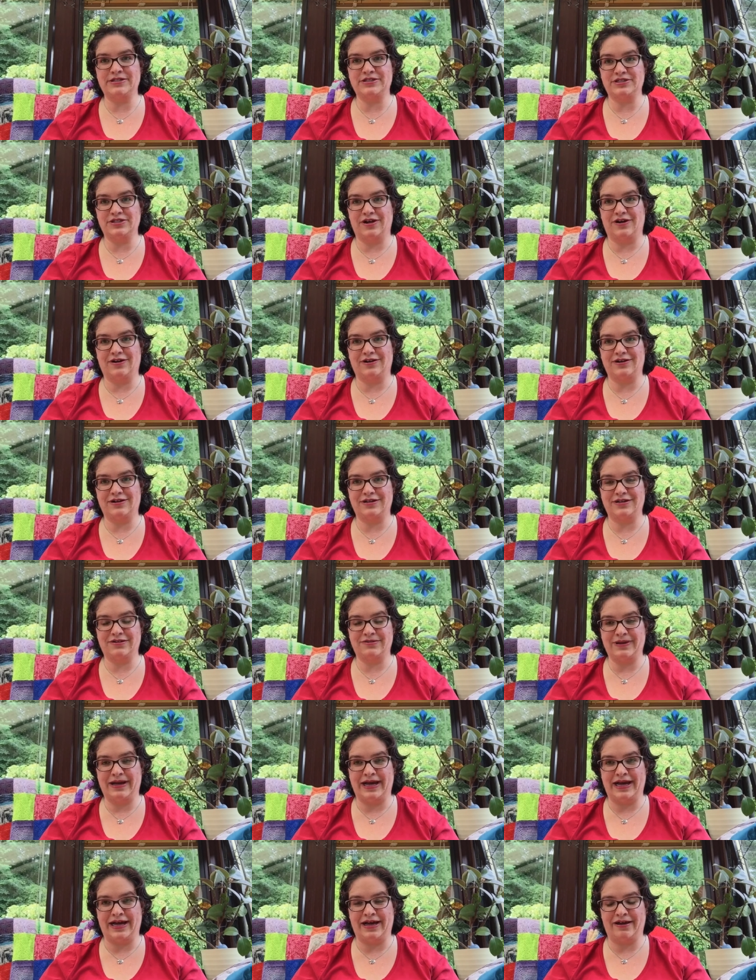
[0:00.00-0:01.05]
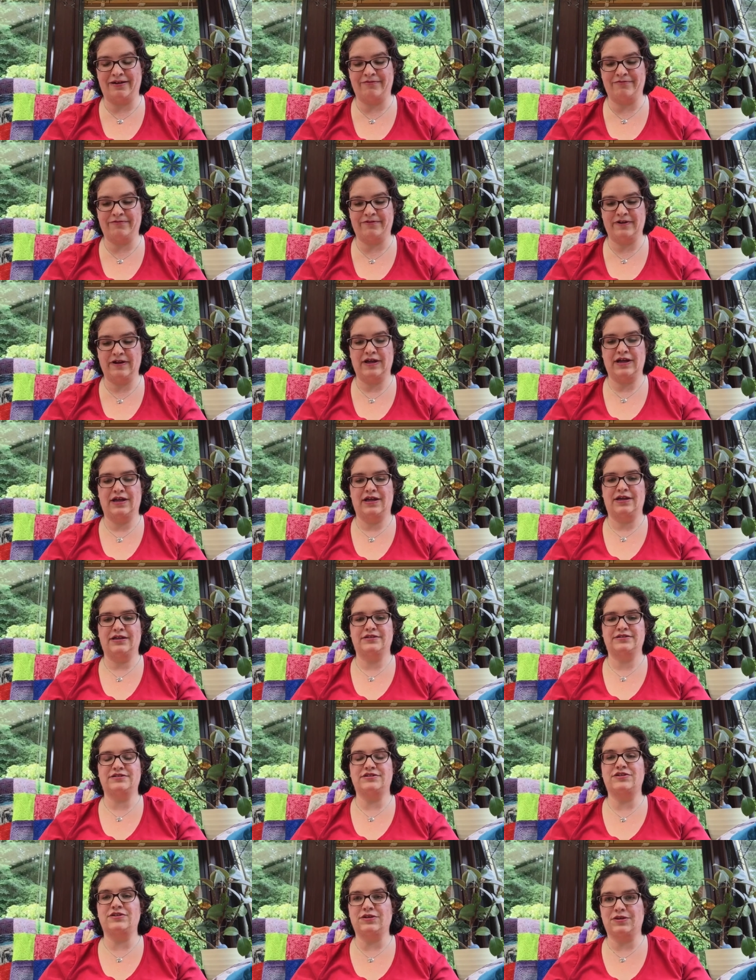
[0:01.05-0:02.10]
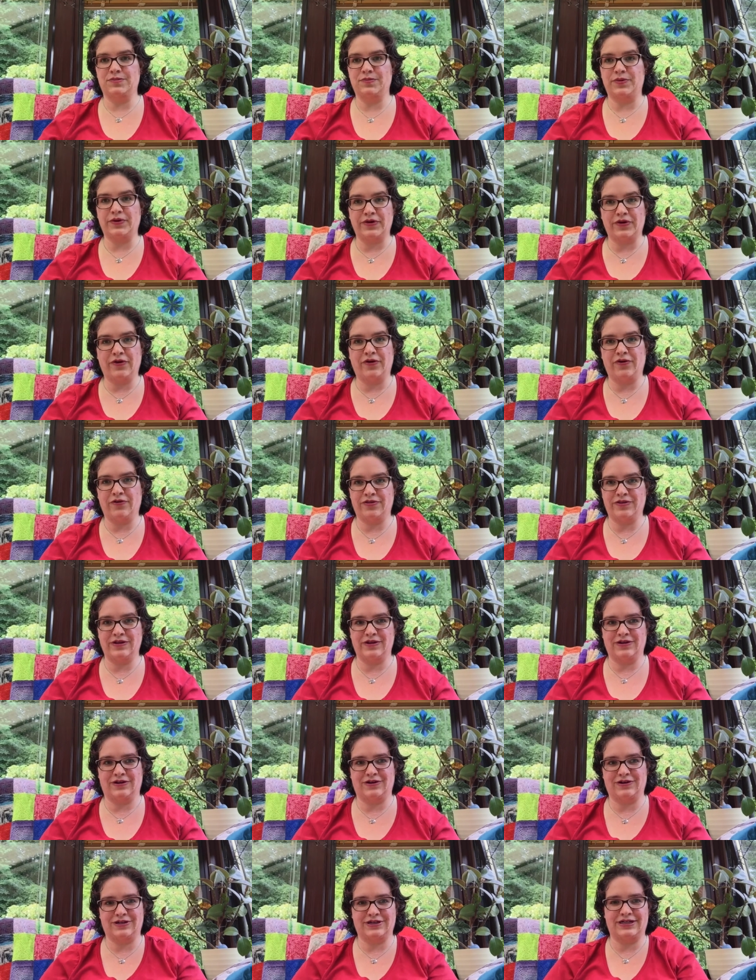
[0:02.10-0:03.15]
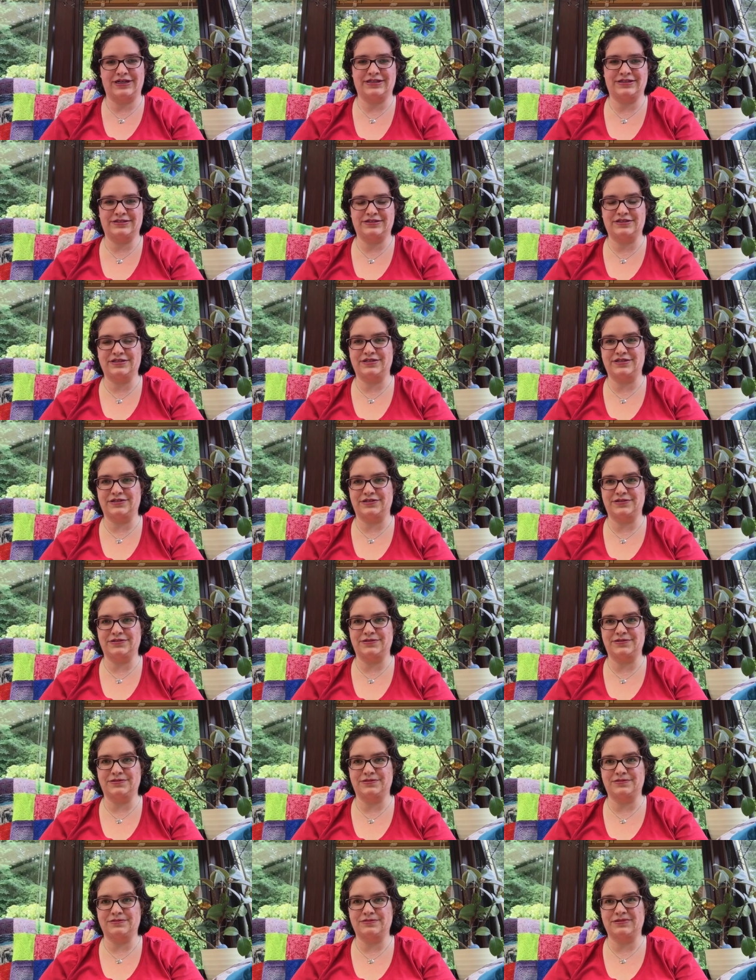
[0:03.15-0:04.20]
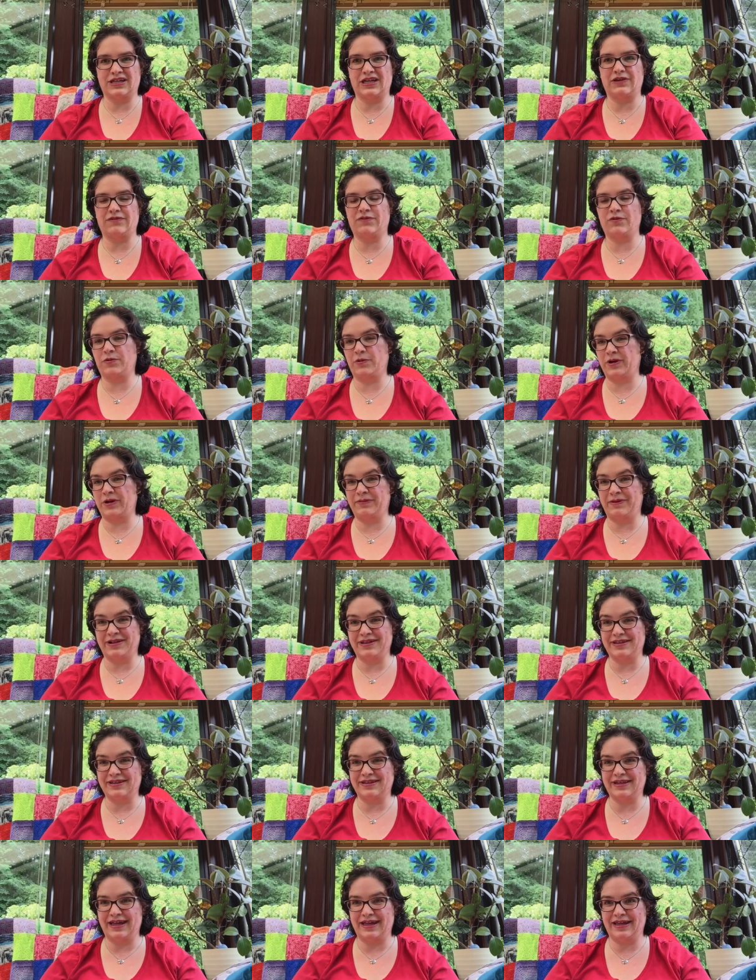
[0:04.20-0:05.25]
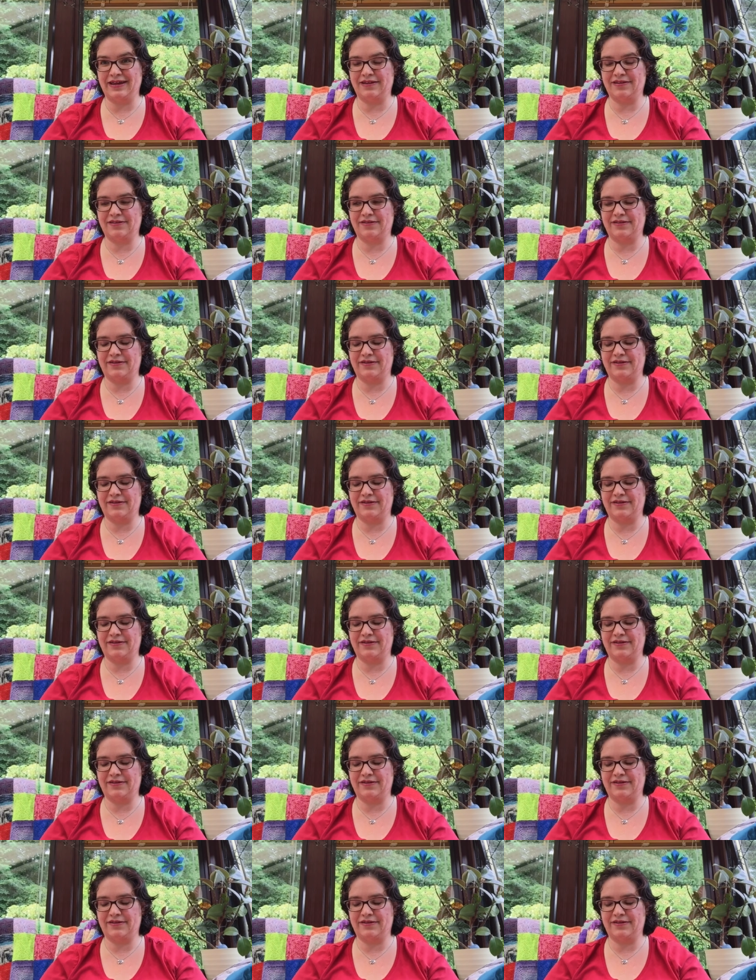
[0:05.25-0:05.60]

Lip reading: yarn you have, so you can put all the yarn into, like if you're worried about the length,